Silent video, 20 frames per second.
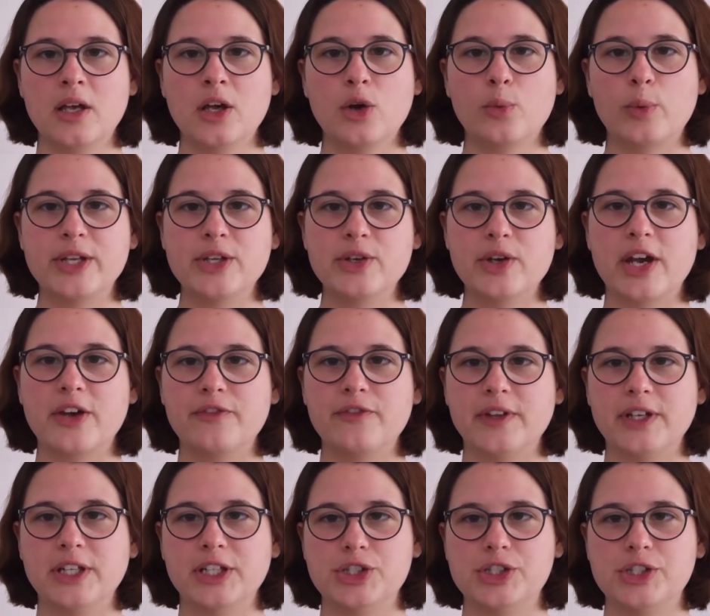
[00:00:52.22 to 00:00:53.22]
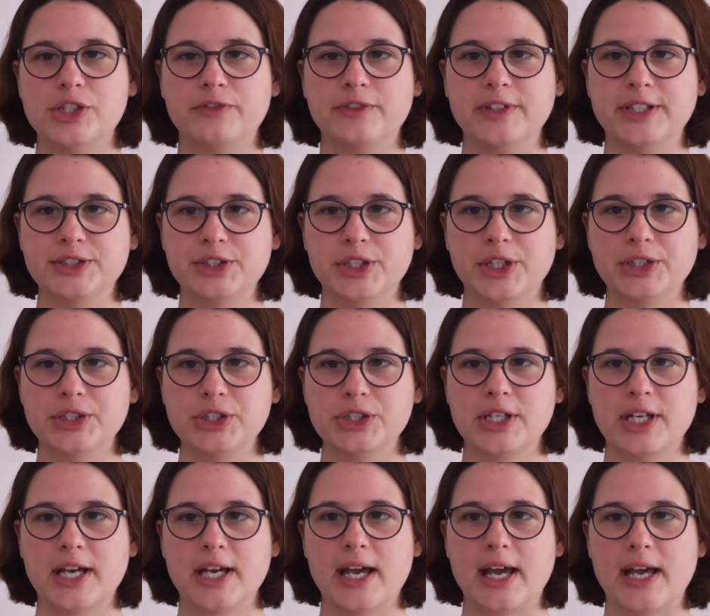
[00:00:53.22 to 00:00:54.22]
When you have finished your research
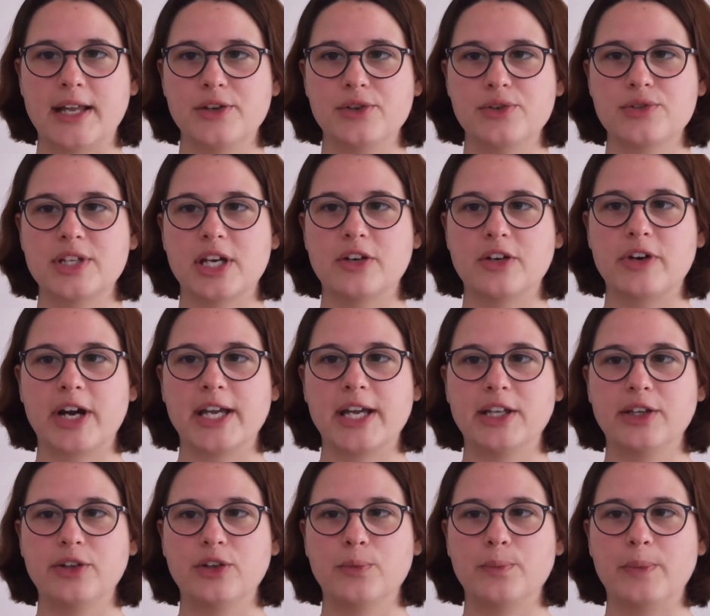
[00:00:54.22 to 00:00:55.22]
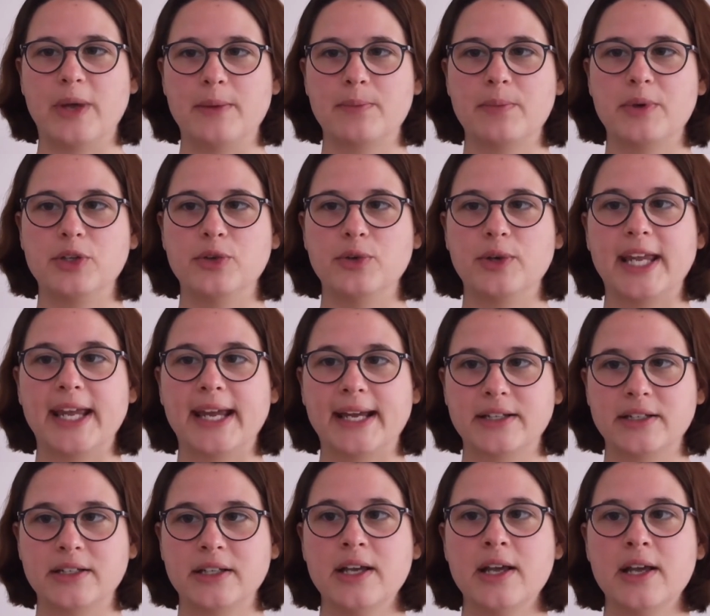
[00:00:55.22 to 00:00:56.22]
and you start writing your paper, you
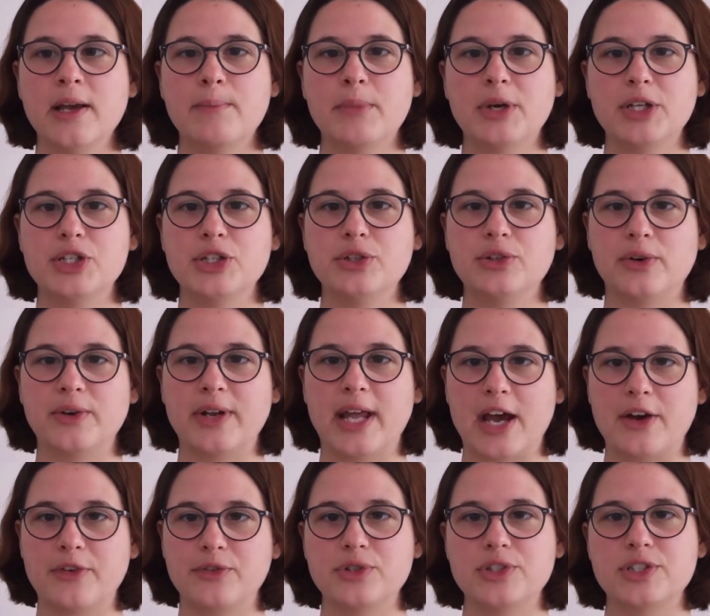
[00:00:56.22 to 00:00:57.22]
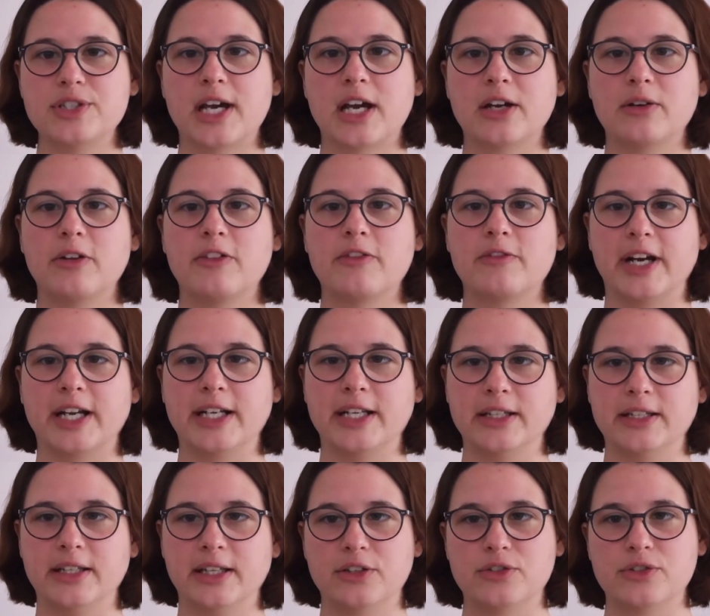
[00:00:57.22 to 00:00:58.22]
can, but you don't have to start with
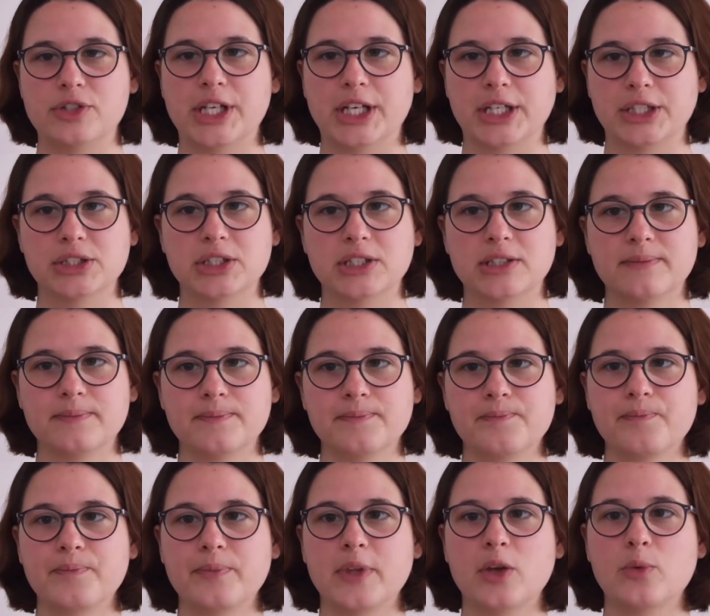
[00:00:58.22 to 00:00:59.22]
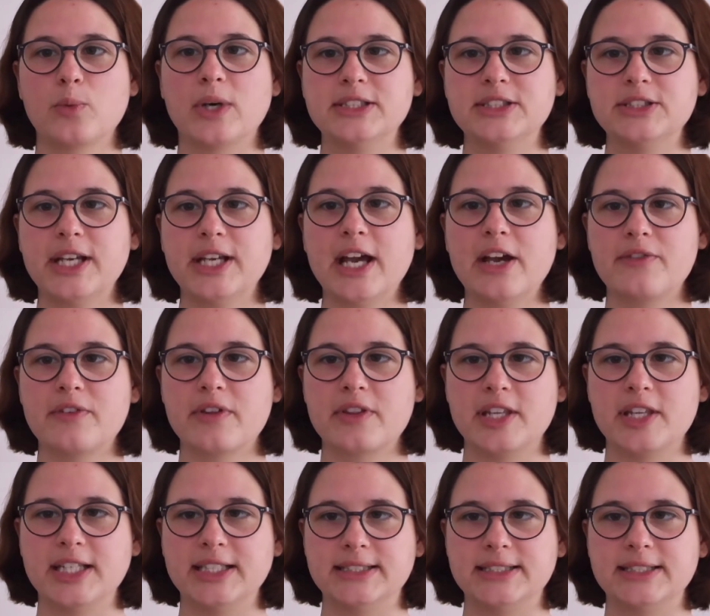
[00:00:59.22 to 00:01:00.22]
writing the introduction. Once you have a
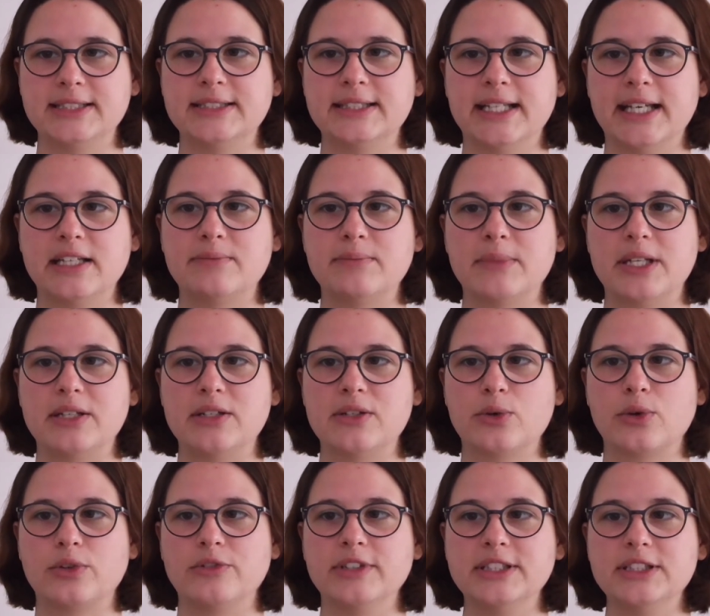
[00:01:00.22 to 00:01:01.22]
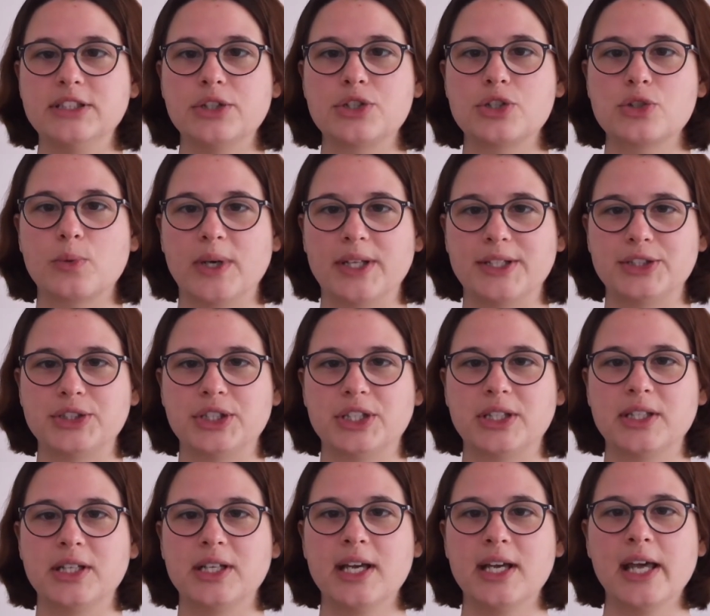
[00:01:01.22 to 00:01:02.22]
thesis statement or research
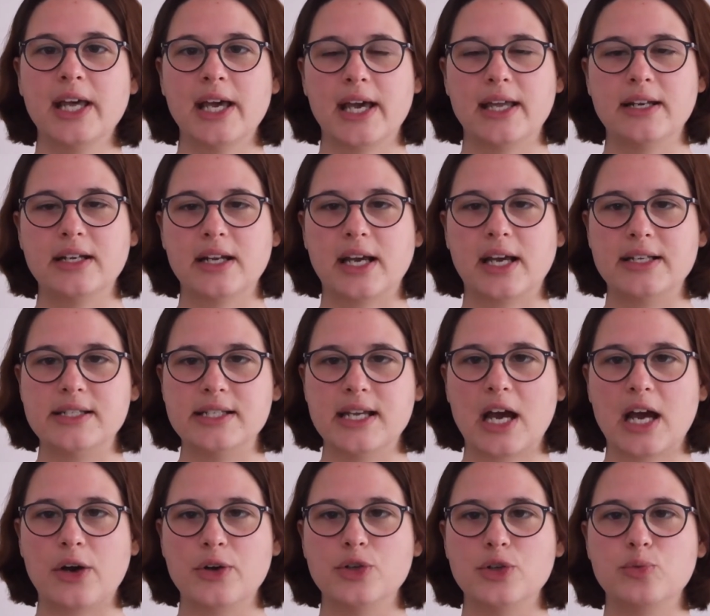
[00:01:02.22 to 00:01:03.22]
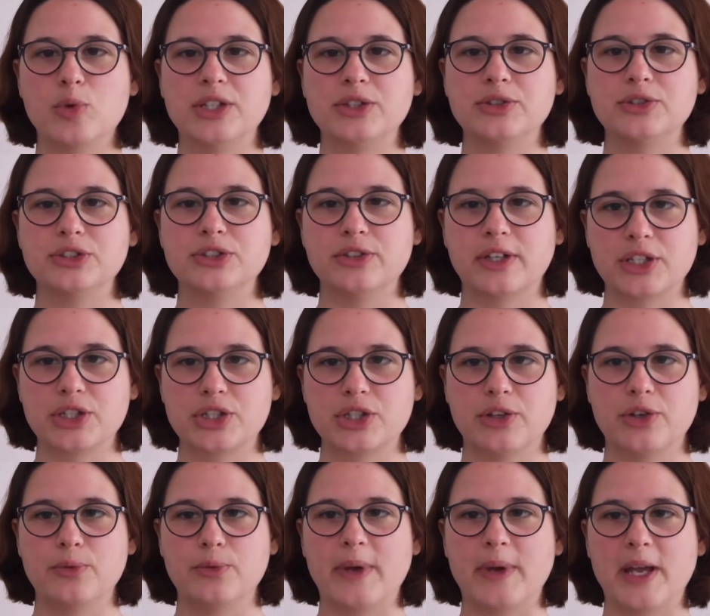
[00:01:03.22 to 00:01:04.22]
question and an idea how you want to structure
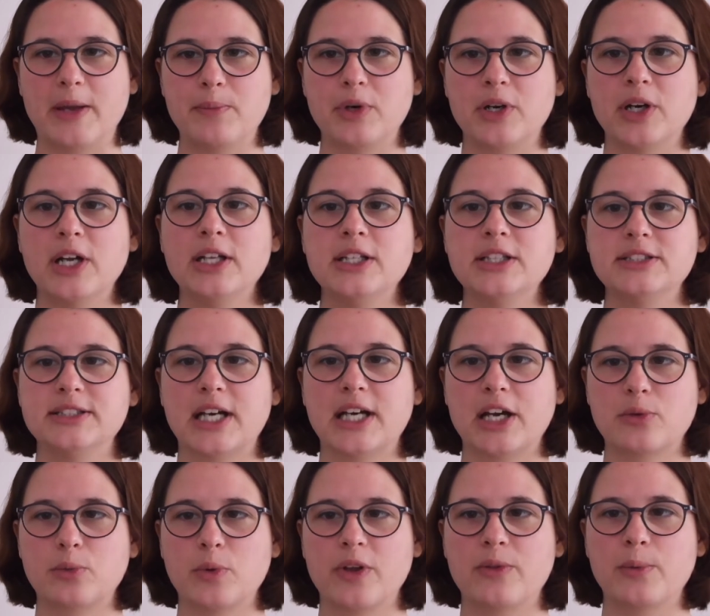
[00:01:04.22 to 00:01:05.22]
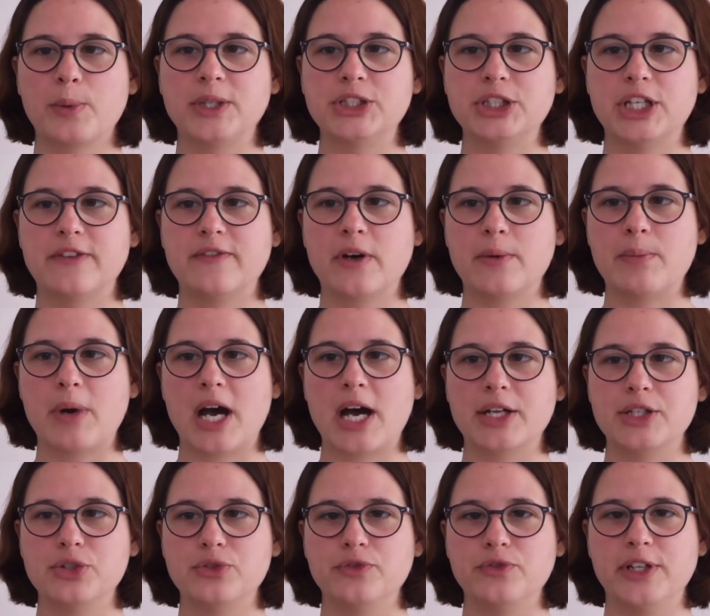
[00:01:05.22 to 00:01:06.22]
paper, start with whichever
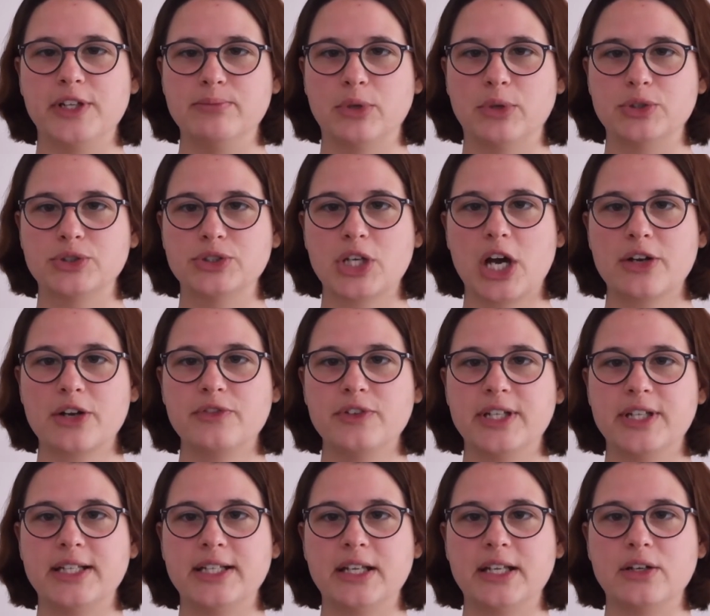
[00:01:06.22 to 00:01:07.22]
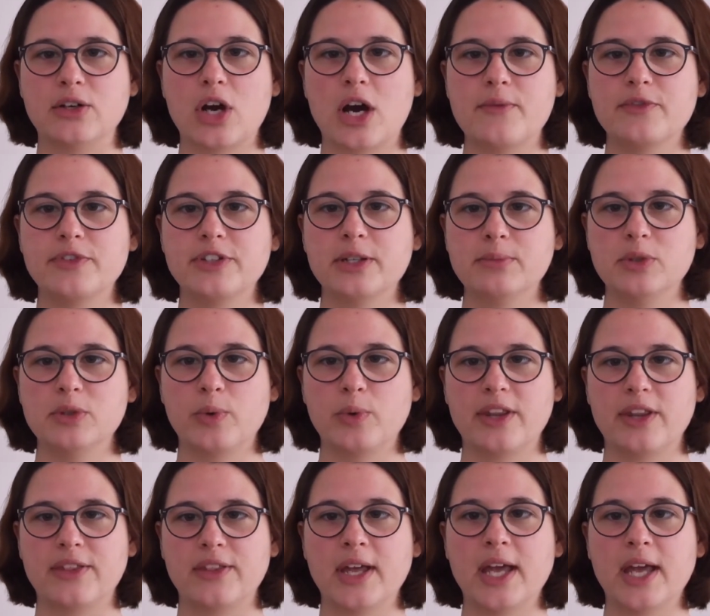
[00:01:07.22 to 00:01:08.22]
part you feel most confident and comfortable
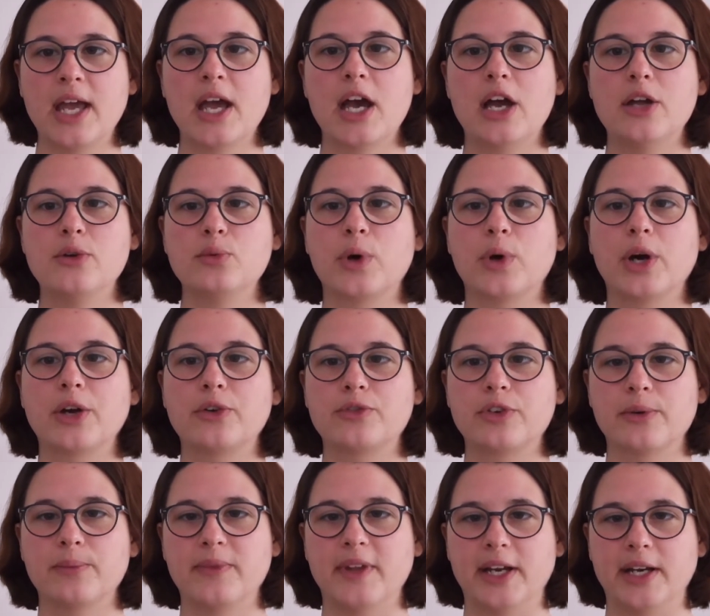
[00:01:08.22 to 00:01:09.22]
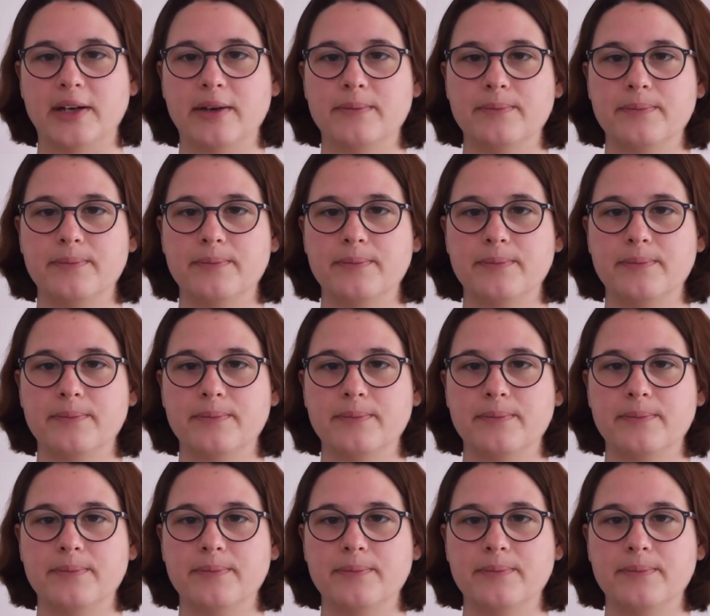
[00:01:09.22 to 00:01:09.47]
with and work from there.